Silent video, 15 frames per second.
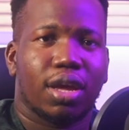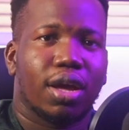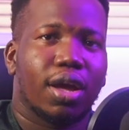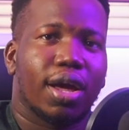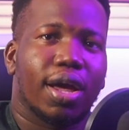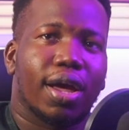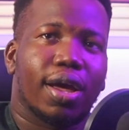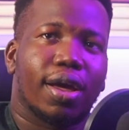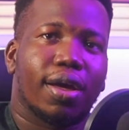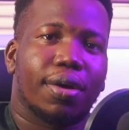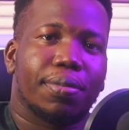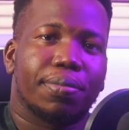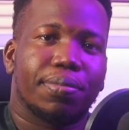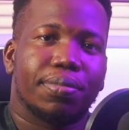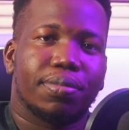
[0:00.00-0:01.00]

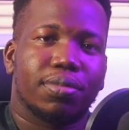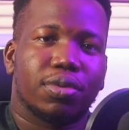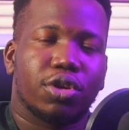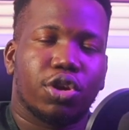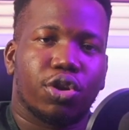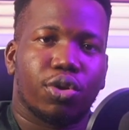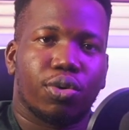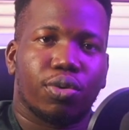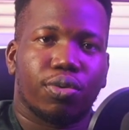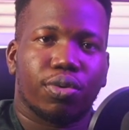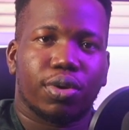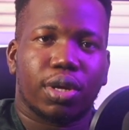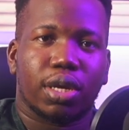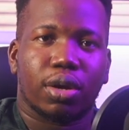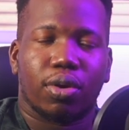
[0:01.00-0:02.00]

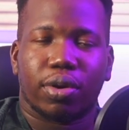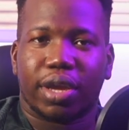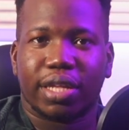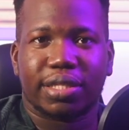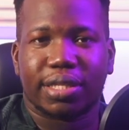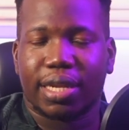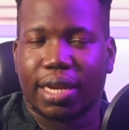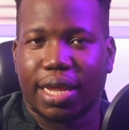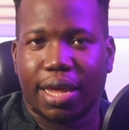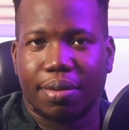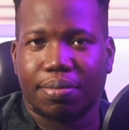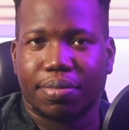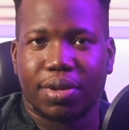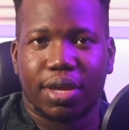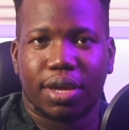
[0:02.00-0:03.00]
or getting an
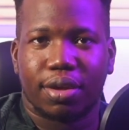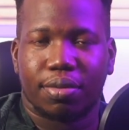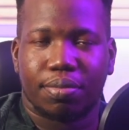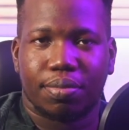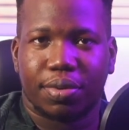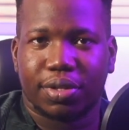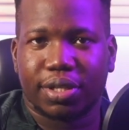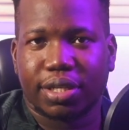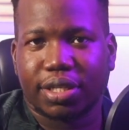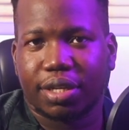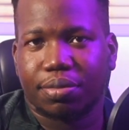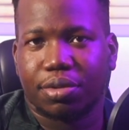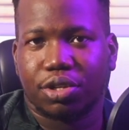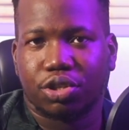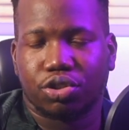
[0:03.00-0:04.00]
MBA in business
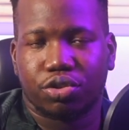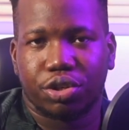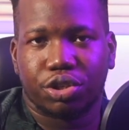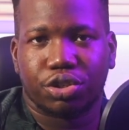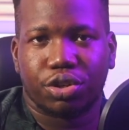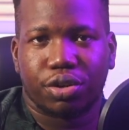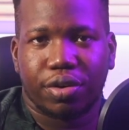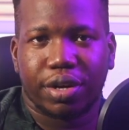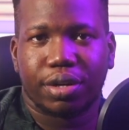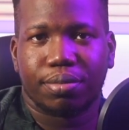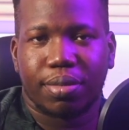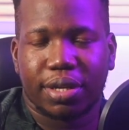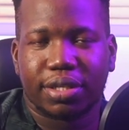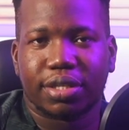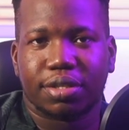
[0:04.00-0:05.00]
administration or
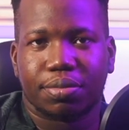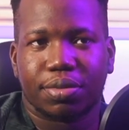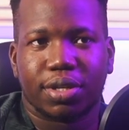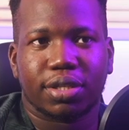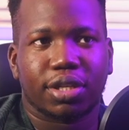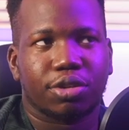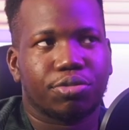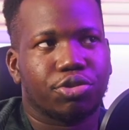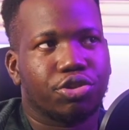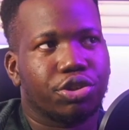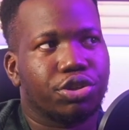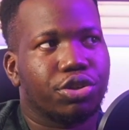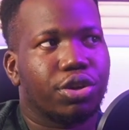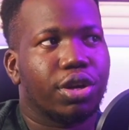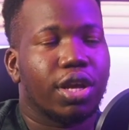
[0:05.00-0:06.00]
master's in business
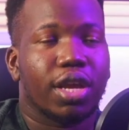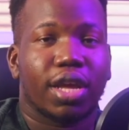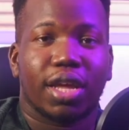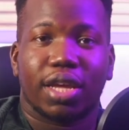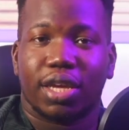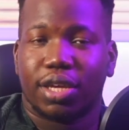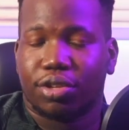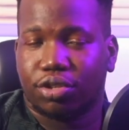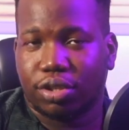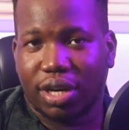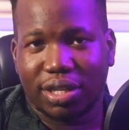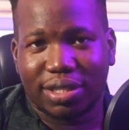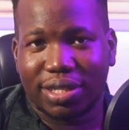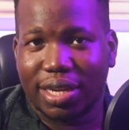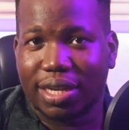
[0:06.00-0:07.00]
administration. He
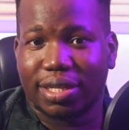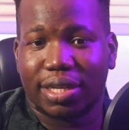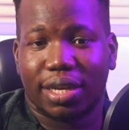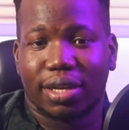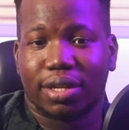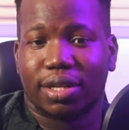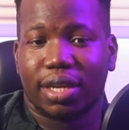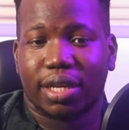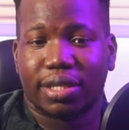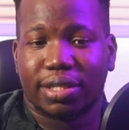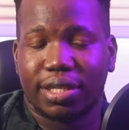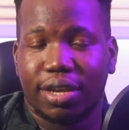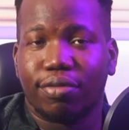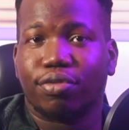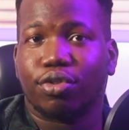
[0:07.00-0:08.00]
trashed the idea, like,
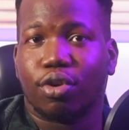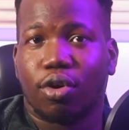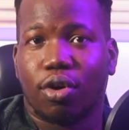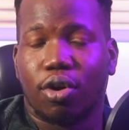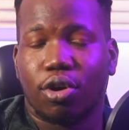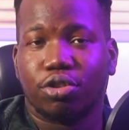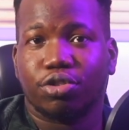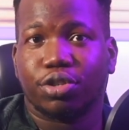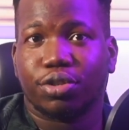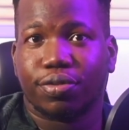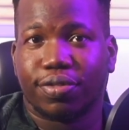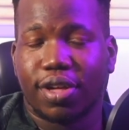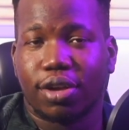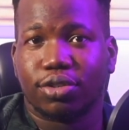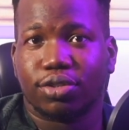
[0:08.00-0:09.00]
save your hundreds of
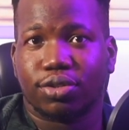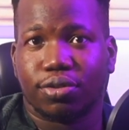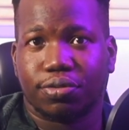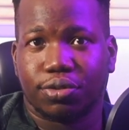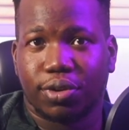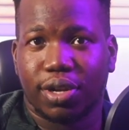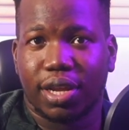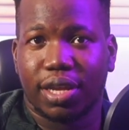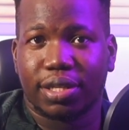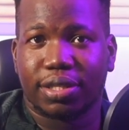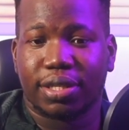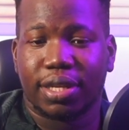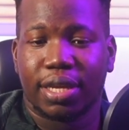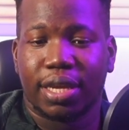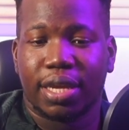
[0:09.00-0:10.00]
thousands of dollars,